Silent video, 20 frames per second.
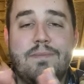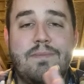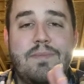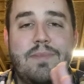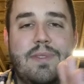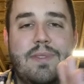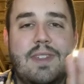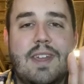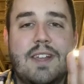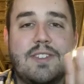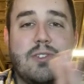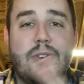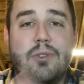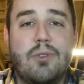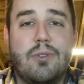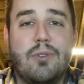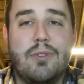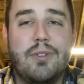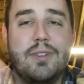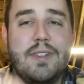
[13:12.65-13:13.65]
that's a
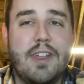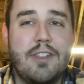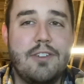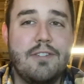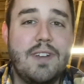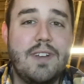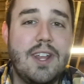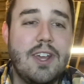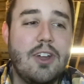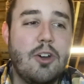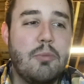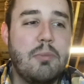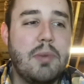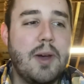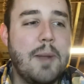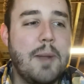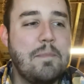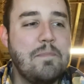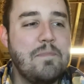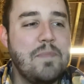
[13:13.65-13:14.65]
whole another video.
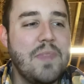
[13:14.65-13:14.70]
But